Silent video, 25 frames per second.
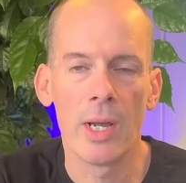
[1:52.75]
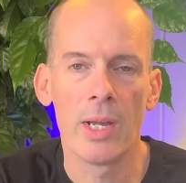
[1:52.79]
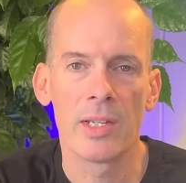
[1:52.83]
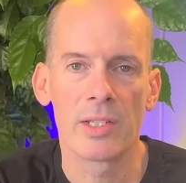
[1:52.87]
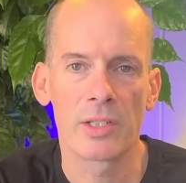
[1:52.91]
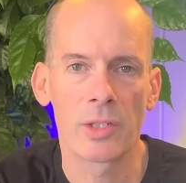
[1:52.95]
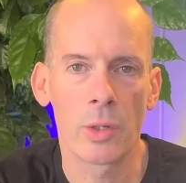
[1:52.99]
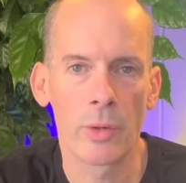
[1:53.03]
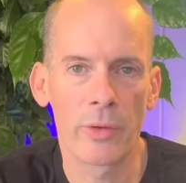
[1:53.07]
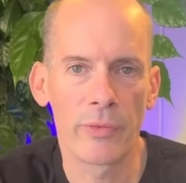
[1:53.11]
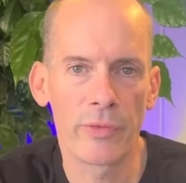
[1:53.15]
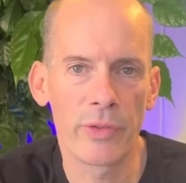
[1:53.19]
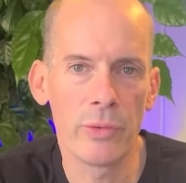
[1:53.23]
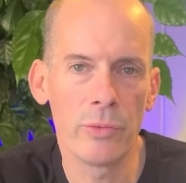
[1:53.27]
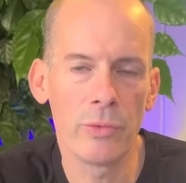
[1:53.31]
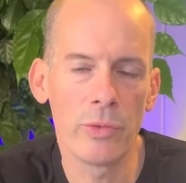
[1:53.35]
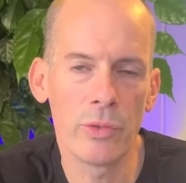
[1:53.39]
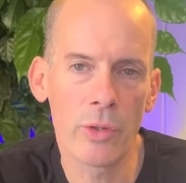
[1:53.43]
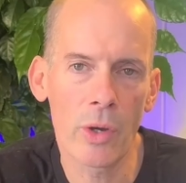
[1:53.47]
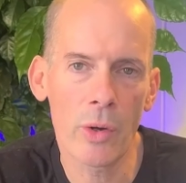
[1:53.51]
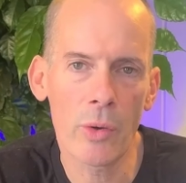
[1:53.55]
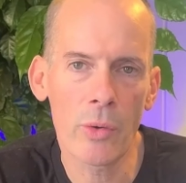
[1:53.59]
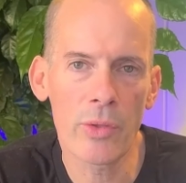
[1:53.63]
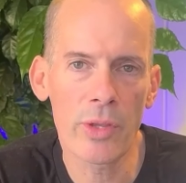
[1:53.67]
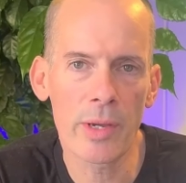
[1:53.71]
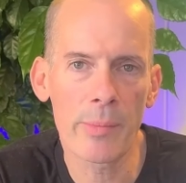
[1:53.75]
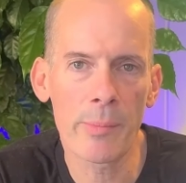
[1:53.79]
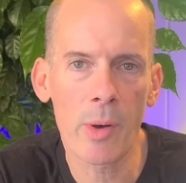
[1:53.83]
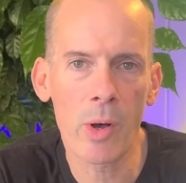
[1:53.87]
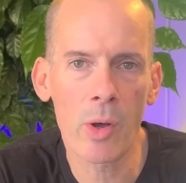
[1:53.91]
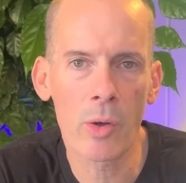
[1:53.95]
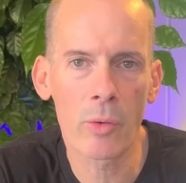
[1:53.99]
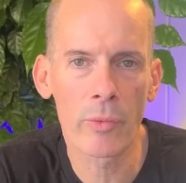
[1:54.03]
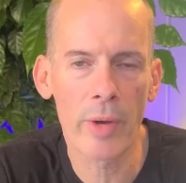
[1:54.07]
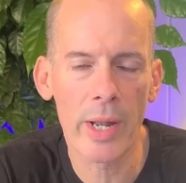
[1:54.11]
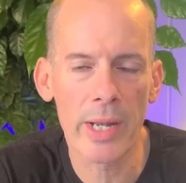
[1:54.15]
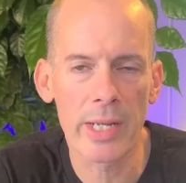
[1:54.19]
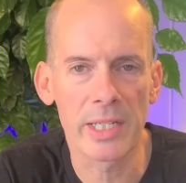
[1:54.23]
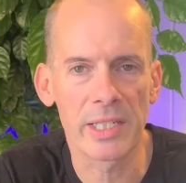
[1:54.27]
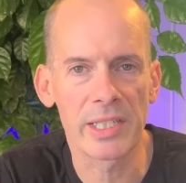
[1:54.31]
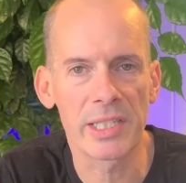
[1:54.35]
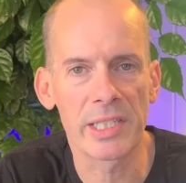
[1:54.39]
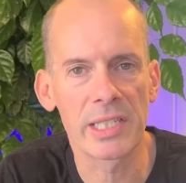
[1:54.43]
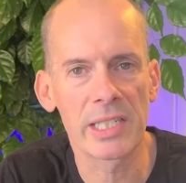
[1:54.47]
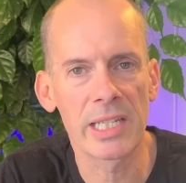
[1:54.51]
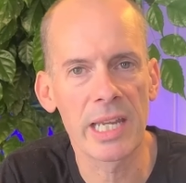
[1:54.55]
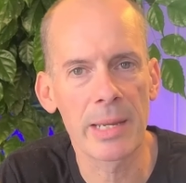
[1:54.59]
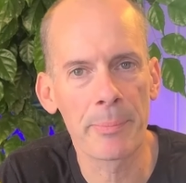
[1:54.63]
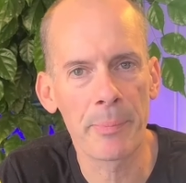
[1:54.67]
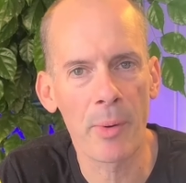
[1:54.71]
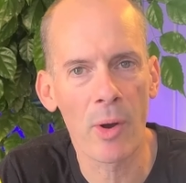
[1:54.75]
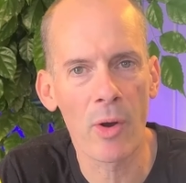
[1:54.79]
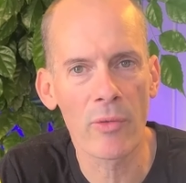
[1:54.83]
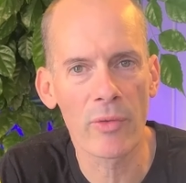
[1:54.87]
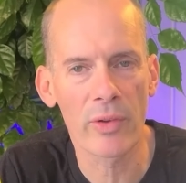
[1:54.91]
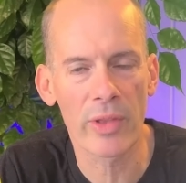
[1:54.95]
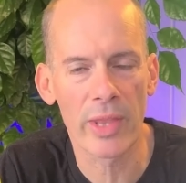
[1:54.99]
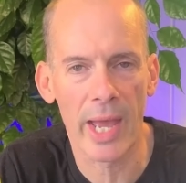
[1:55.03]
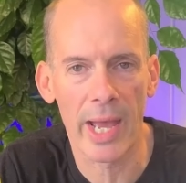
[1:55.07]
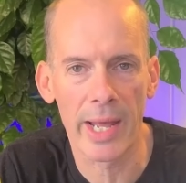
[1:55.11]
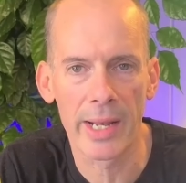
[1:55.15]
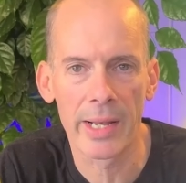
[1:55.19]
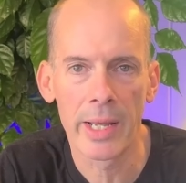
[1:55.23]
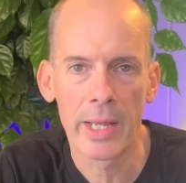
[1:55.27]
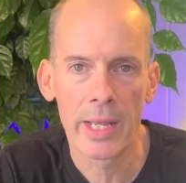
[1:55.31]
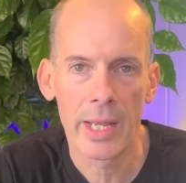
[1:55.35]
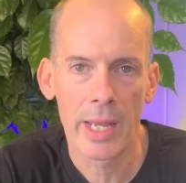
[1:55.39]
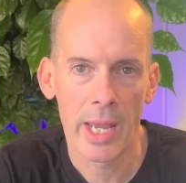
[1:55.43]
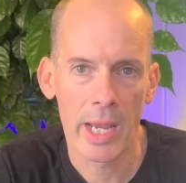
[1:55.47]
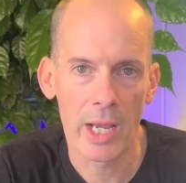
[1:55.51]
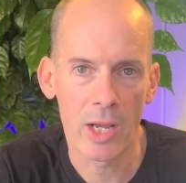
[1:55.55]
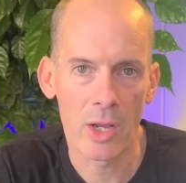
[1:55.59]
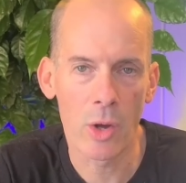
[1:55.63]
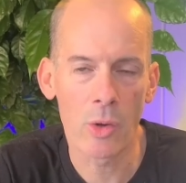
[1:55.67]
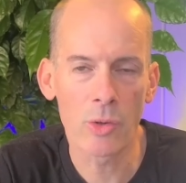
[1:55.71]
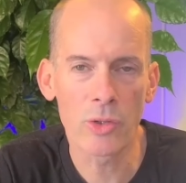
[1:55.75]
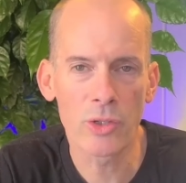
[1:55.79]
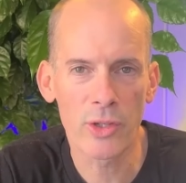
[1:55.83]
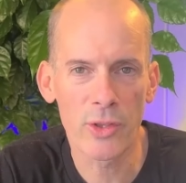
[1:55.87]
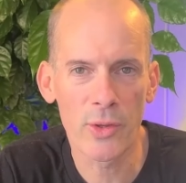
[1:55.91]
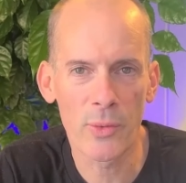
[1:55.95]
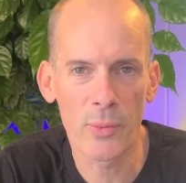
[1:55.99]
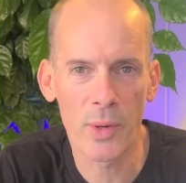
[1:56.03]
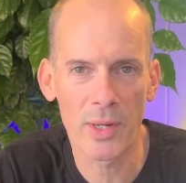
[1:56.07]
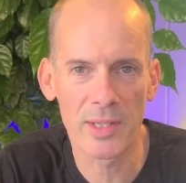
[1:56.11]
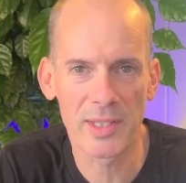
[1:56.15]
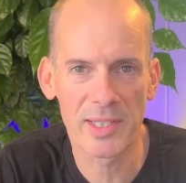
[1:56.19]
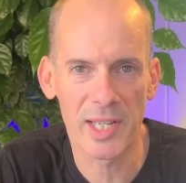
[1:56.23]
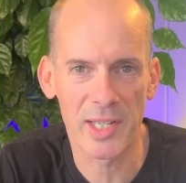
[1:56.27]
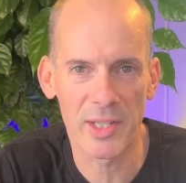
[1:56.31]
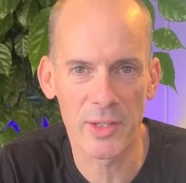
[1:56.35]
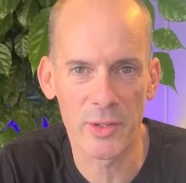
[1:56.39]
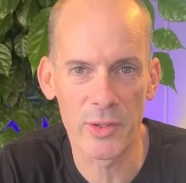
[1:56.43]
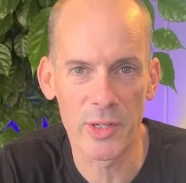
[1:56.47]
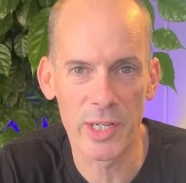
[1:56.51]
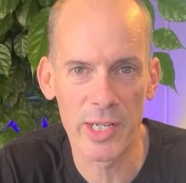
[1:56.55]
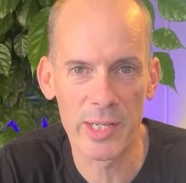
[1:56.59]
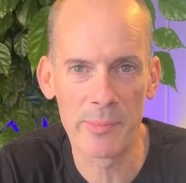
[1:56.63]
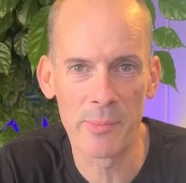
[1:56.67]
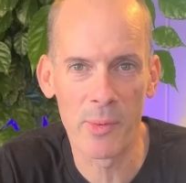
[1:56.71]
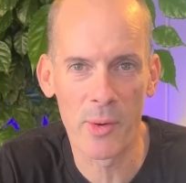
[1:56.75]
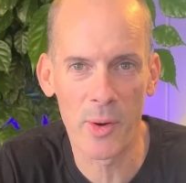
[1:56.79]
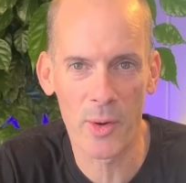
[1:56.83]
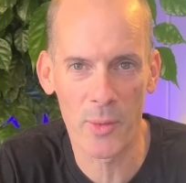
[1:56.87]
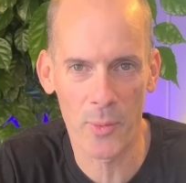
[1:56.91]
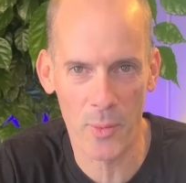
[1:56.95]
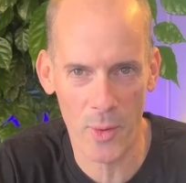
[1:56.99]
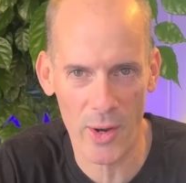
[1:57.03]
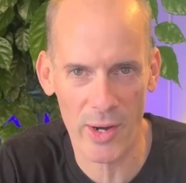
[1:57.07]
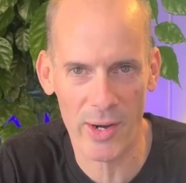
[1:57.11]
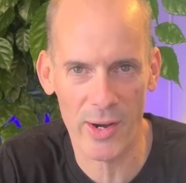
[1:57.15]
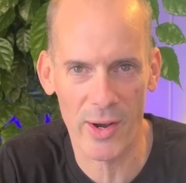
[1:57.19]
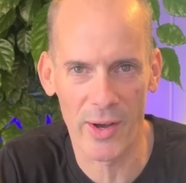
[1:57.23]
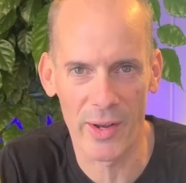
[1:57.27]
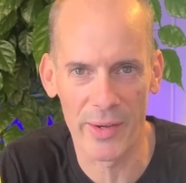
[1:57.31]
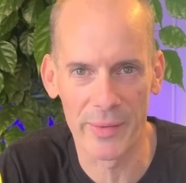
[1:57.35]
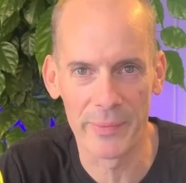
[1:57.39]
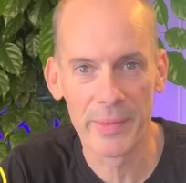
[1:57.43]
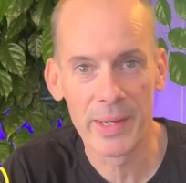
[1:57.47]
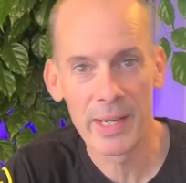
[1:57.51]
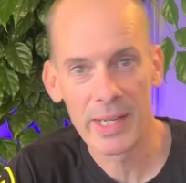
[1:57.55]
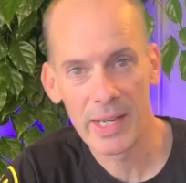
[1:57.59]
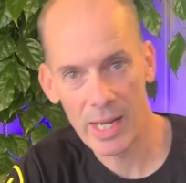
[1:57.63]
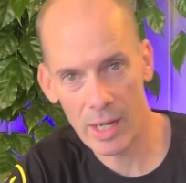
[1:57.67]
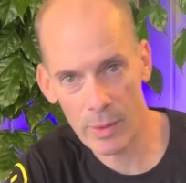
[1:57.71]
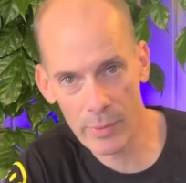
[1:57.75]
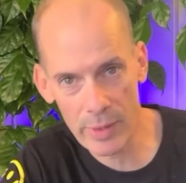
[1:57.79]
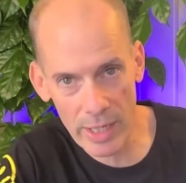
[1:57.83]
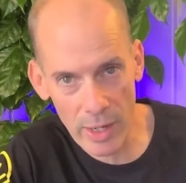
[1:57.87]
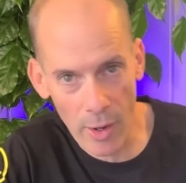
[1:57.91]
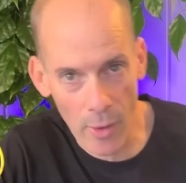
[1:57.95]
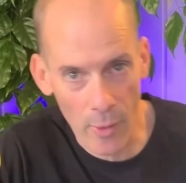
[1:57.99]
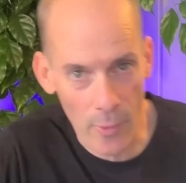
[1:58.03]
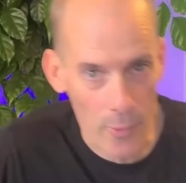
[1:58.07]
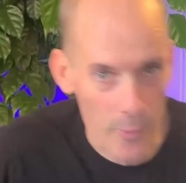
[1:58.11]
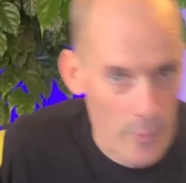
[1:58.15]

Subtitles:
so if you know them already, skip over that and go to the ones that you need more work on. Here we go.